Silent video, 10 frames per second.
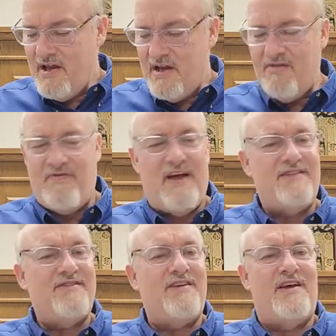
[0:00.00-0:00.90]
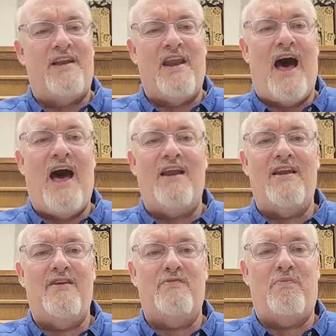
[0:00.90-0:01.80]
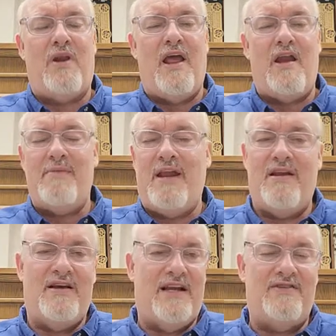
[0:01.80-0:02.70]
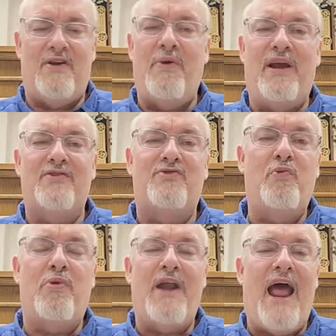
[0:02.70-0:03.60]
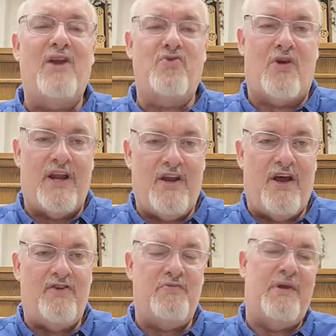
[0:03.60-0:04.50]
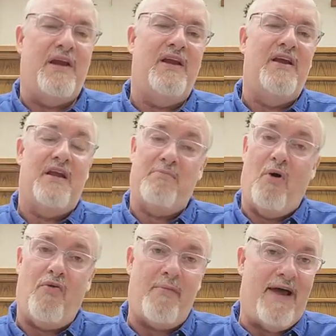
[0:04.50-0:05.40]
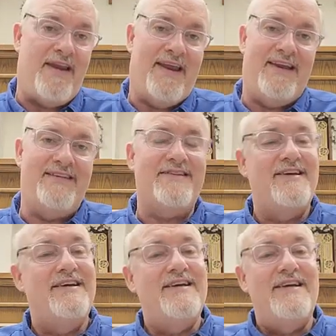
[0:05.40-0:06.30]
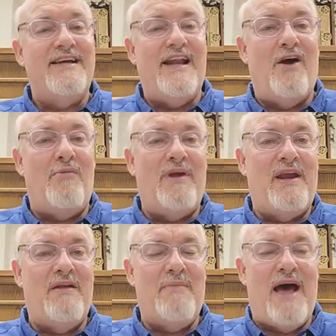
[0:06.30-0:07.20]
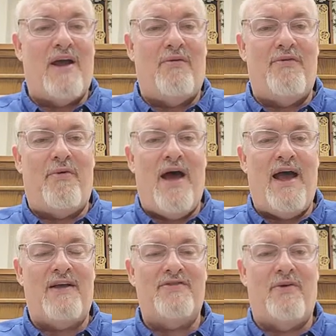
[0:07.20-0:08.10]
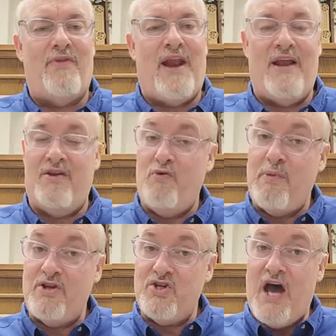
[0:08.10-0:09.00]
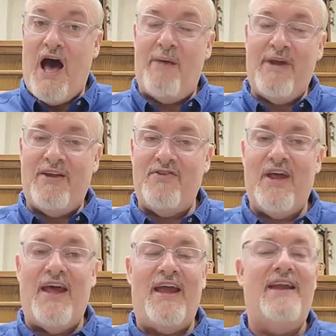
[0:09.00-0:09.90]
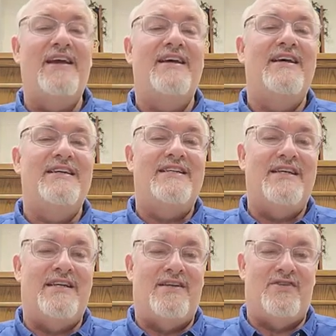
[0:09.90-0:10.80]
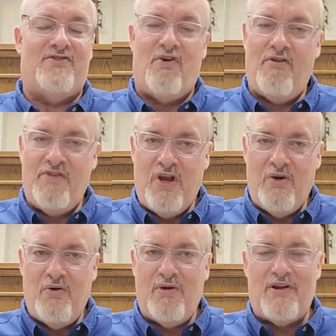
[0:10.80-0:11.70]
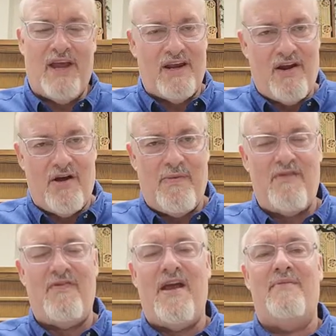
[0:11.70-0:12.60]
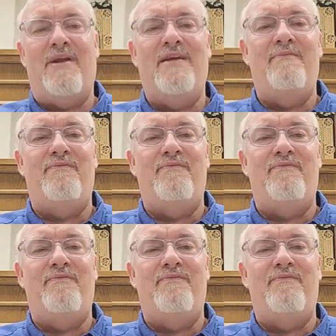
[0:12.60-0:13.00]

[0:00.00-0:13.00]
if that's not His plan, I mean, I just know He can supernaturally touch me in both my knees and help me get back on track so that I do my job each day and serve You and take care of my family.